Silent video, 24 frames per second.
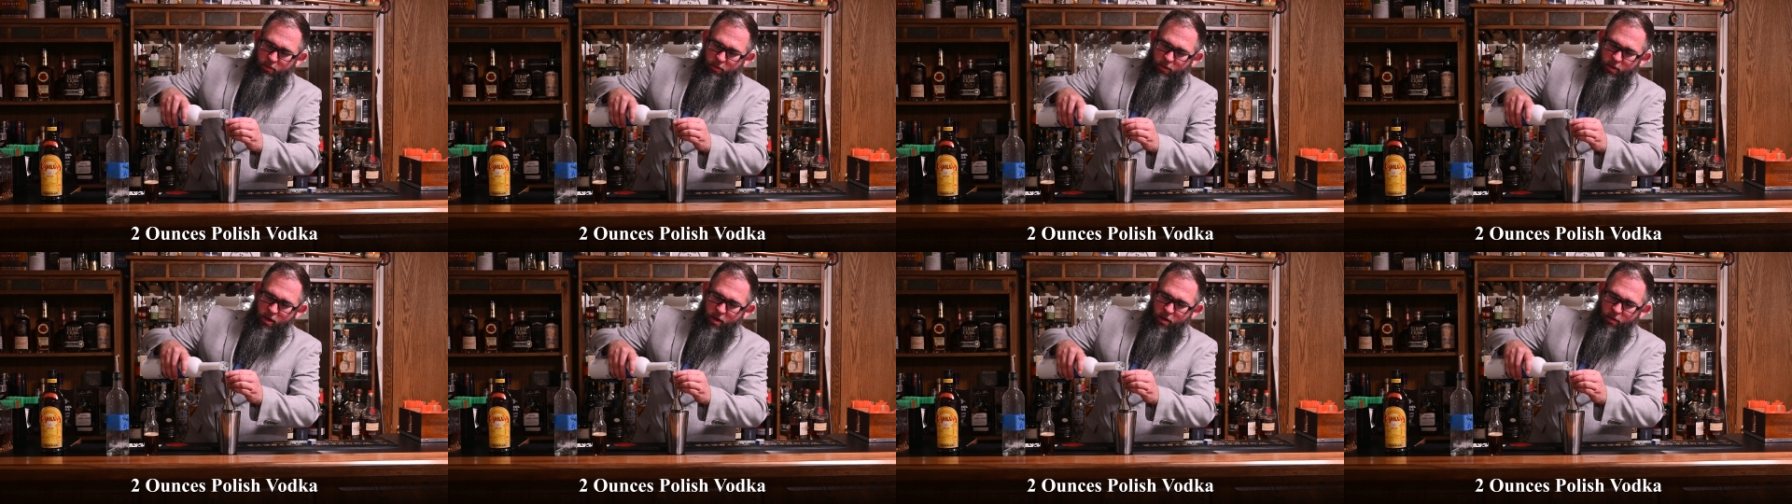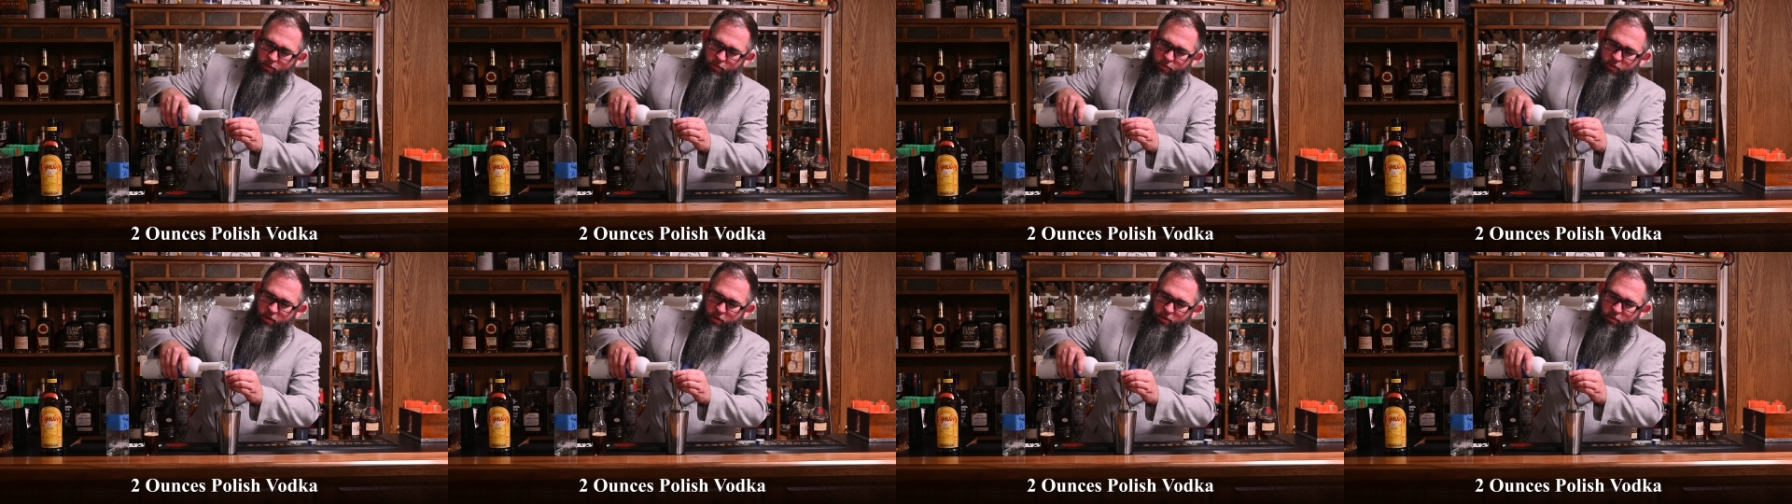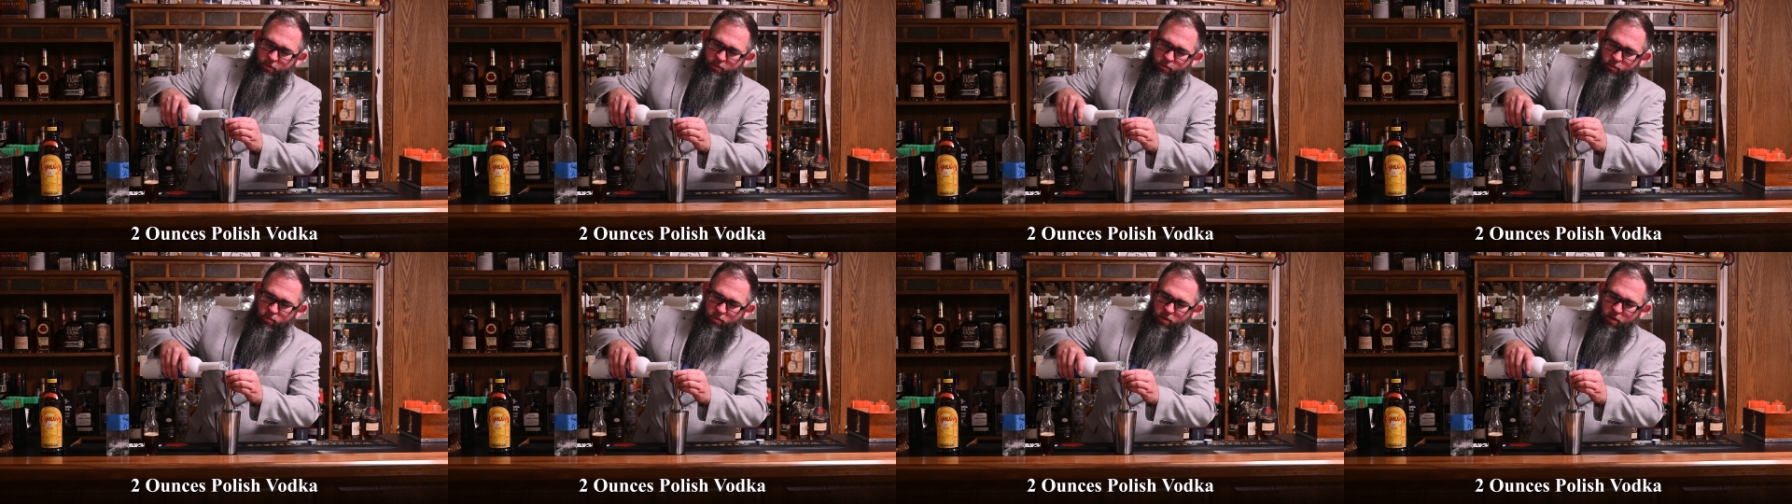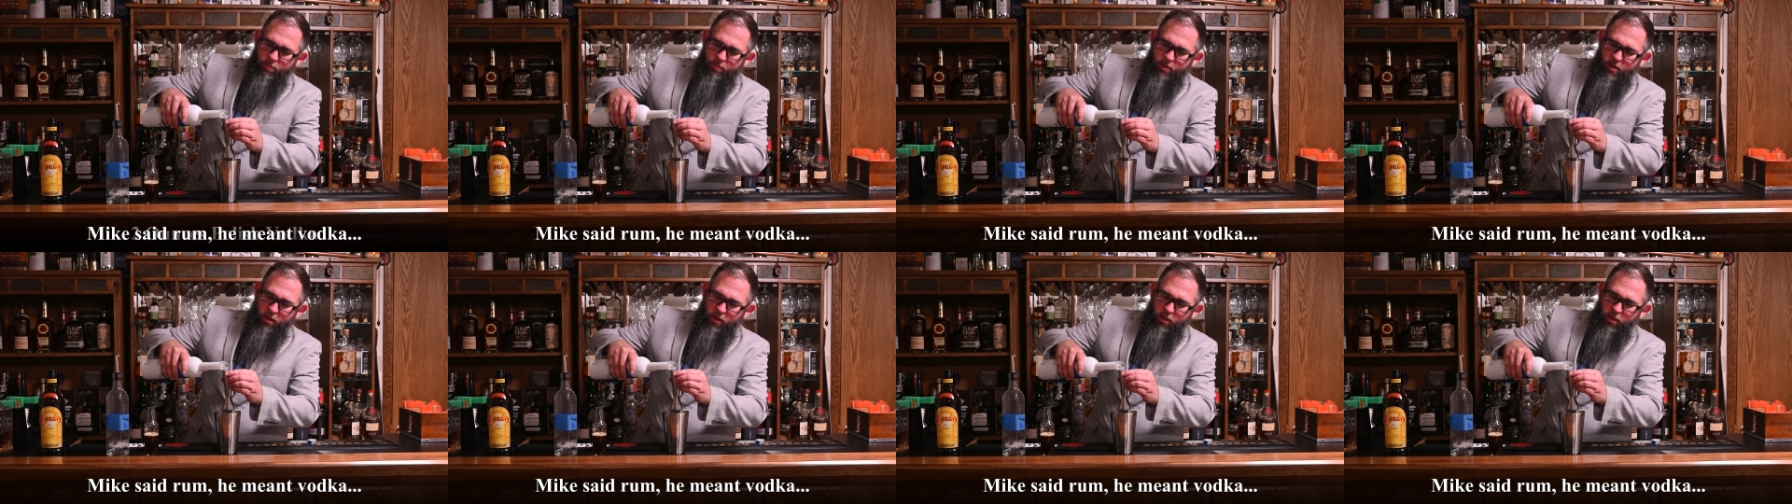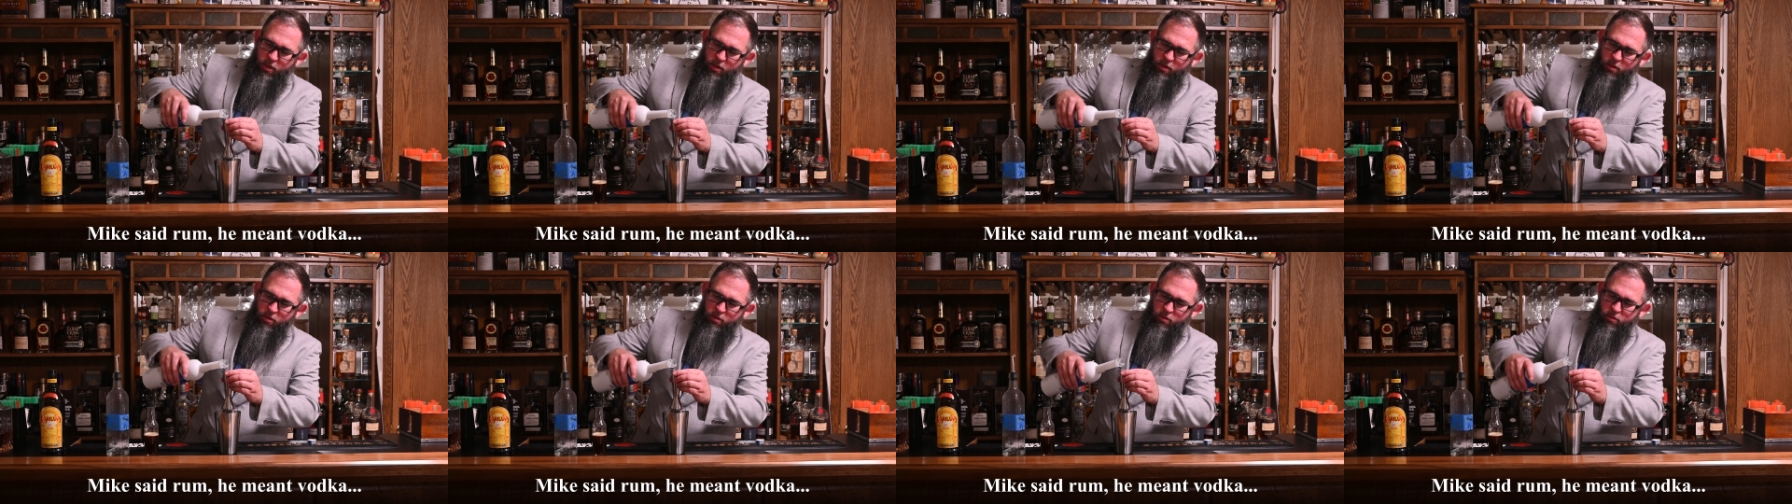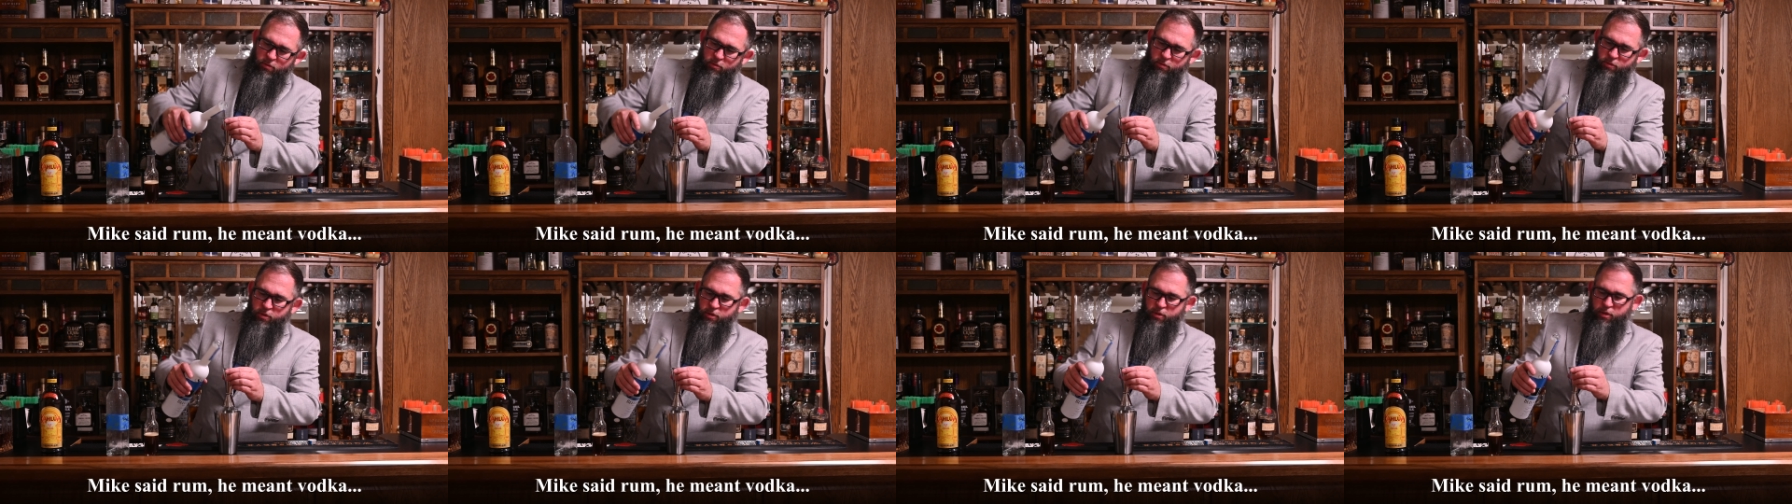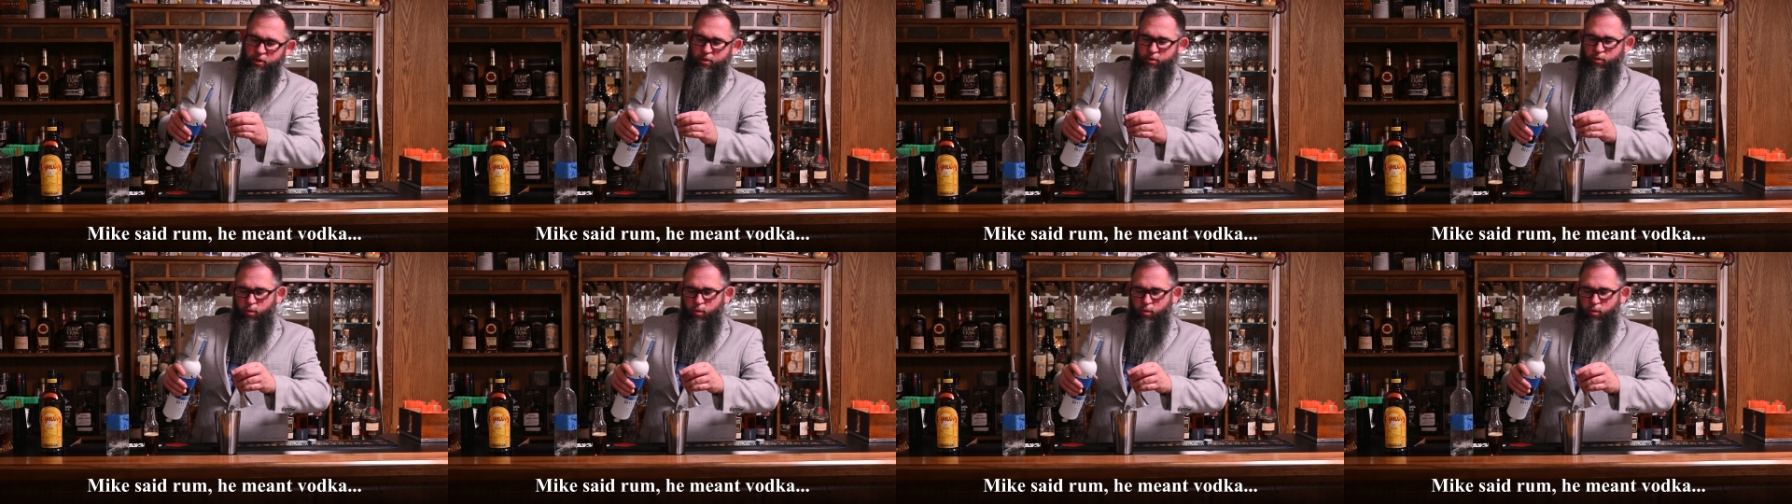Now, the rum that he used